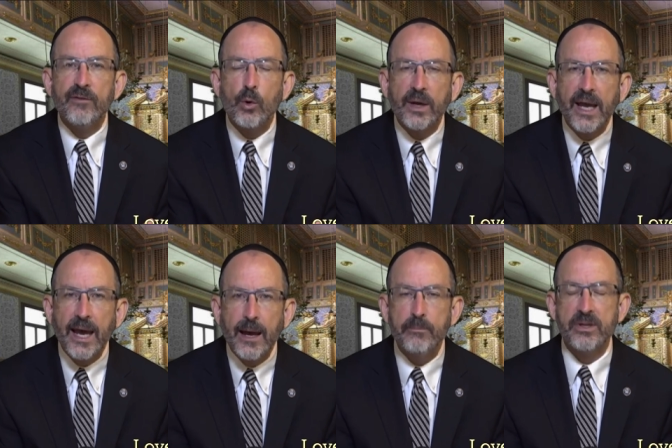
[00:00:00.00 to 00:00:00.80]
the
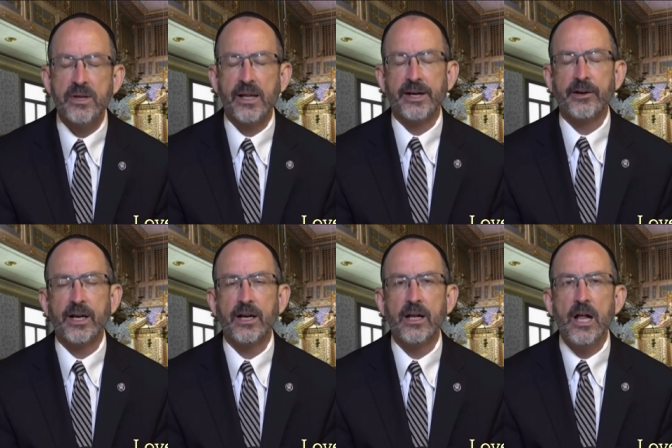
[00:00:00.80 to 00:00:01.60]
vocabulary,
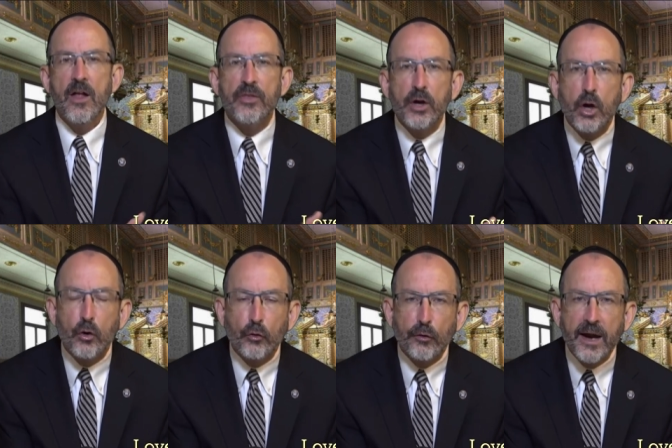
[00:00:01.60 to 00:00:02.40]
the
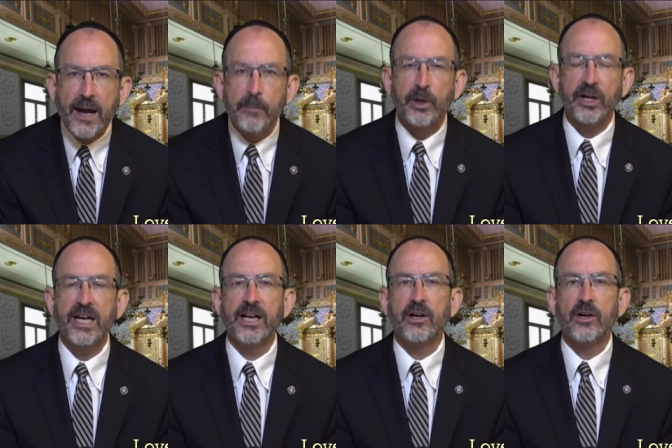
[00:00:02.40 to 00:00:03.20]
grammar
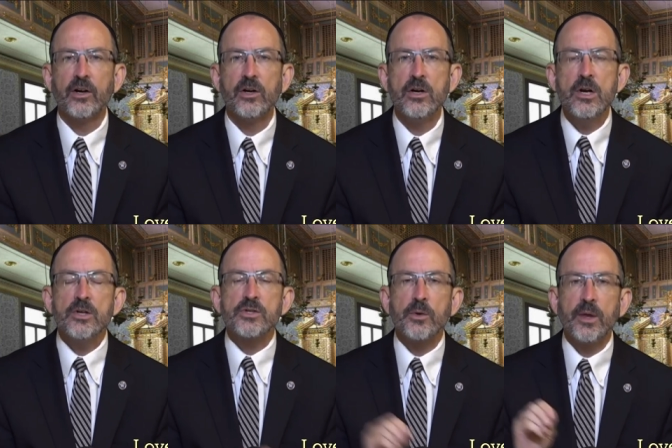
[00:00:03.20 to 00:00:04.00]
here,
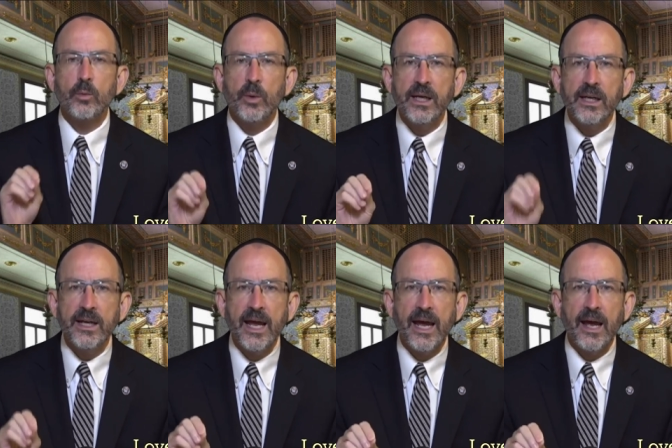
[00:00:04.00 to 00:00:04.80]
so that we
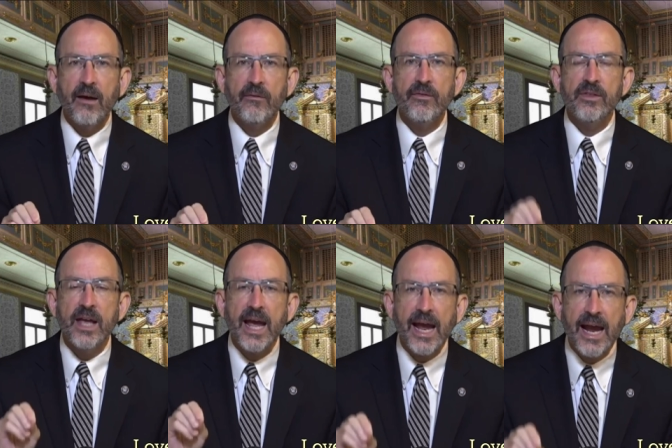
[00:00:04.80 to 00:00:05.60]
can have
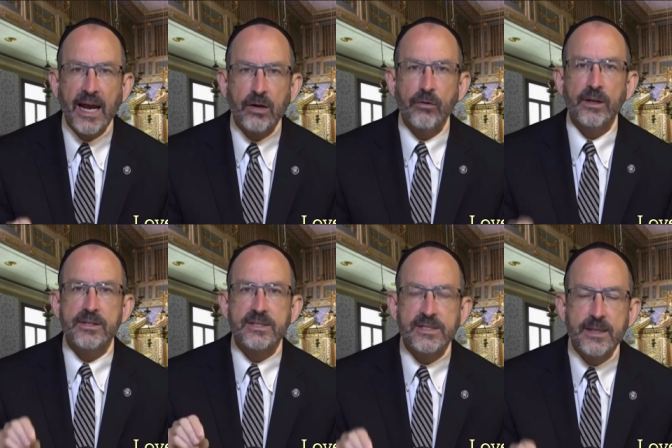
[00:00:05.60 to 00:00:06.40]
the accurate,
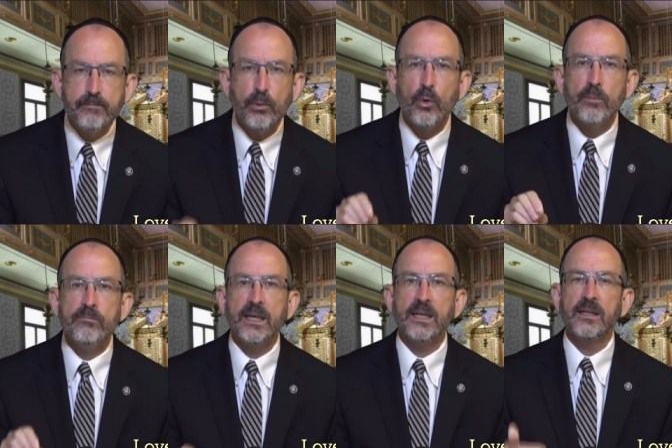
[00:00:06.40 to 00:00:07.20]
simple
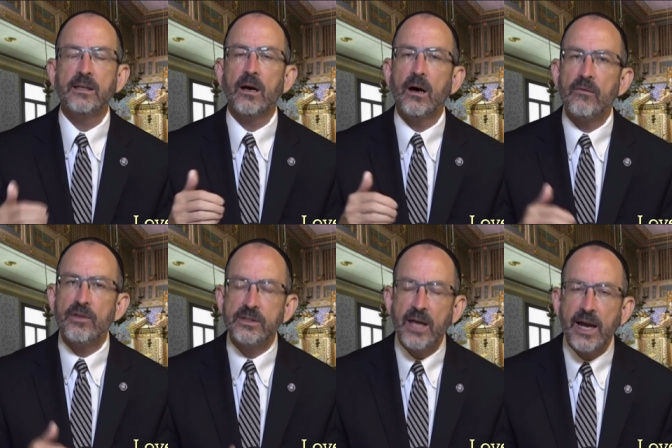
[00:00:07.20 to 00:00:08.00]
meaning of
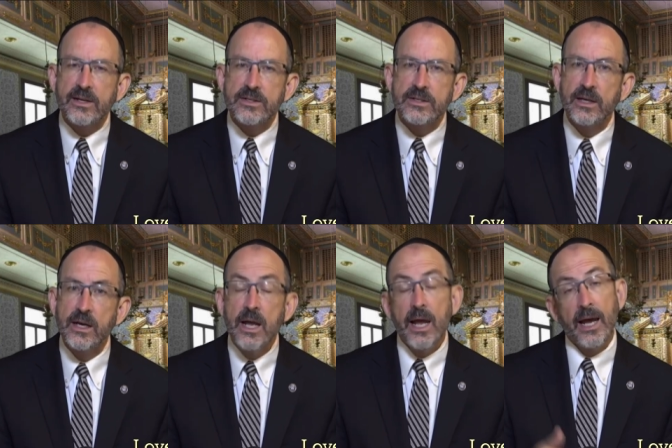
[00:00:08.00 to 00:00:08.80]
the text.
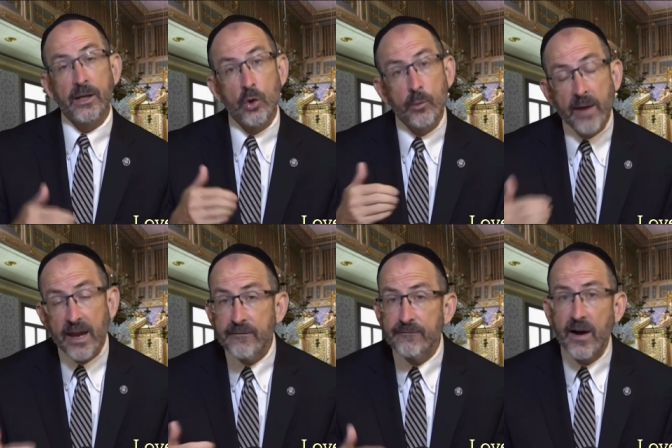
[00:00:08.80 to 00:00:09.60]
And you
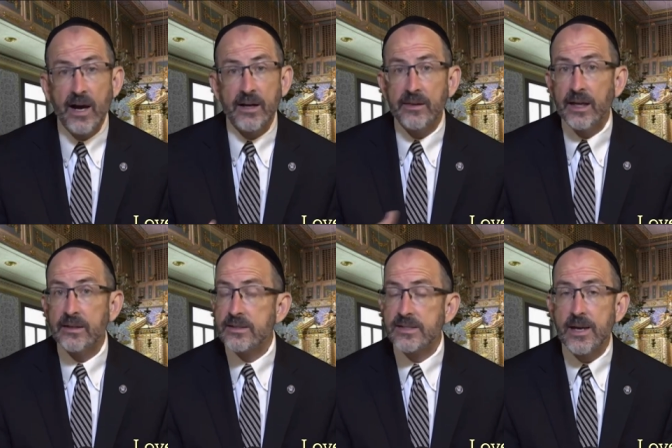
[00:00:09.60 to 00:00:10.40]
may find
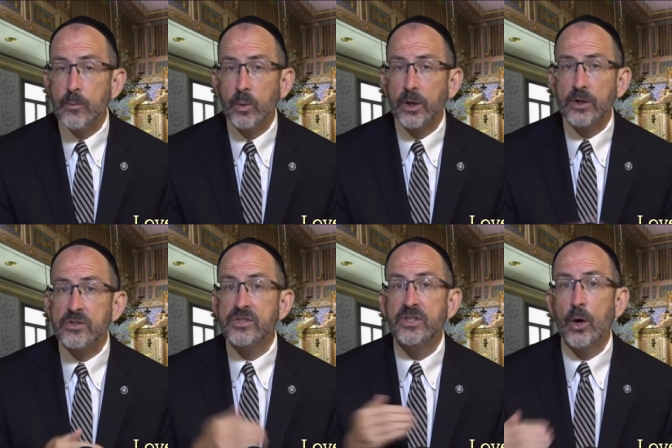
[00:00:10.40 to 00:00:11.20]
that some
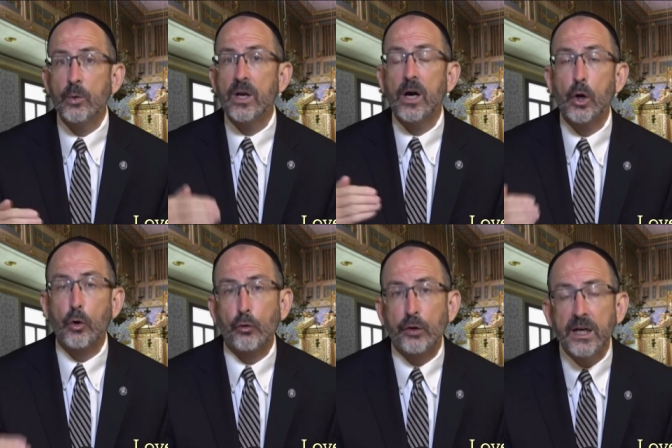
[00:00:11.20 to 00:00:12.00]
words don't
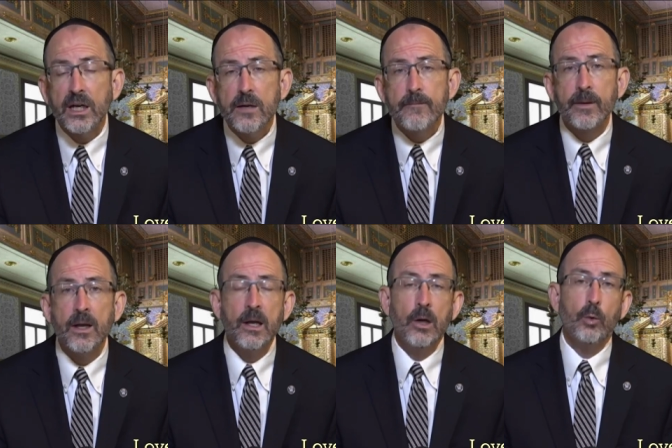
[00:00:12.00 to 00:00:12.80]
agree
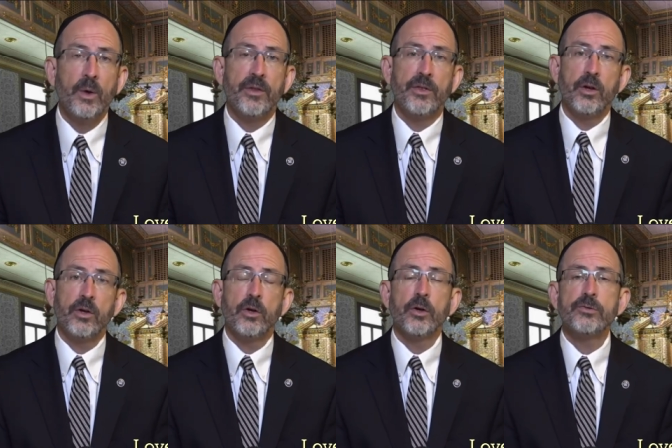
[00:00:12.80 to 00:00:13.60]
with
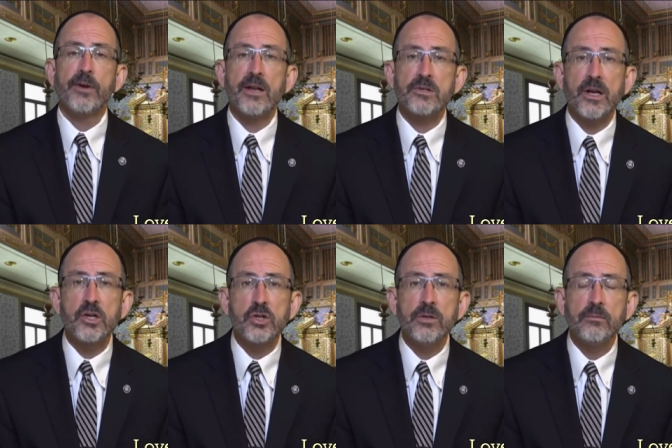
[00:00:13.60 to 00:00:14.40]
your
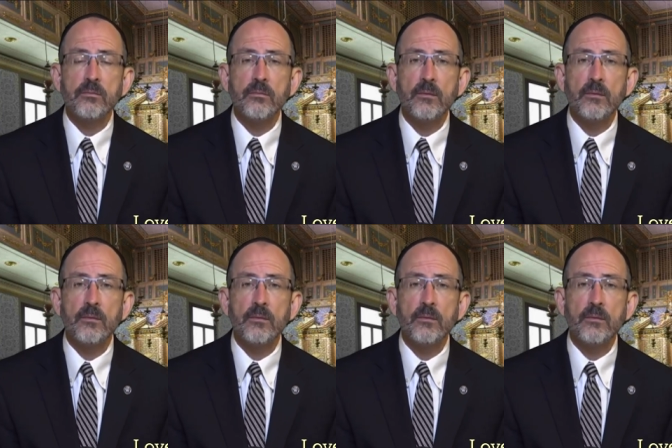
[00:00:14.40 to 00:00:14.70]
translation.